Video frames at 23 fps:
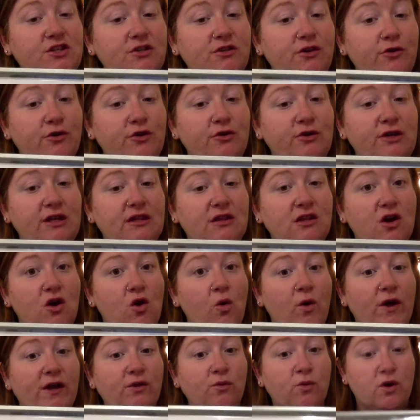You know you need the
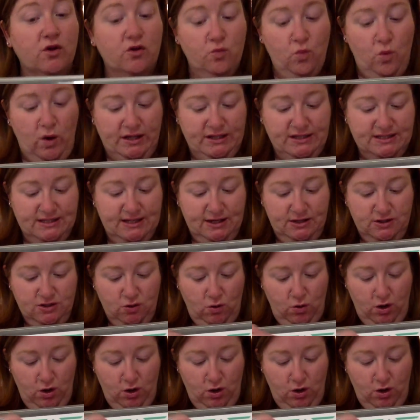coin worth 1 cent.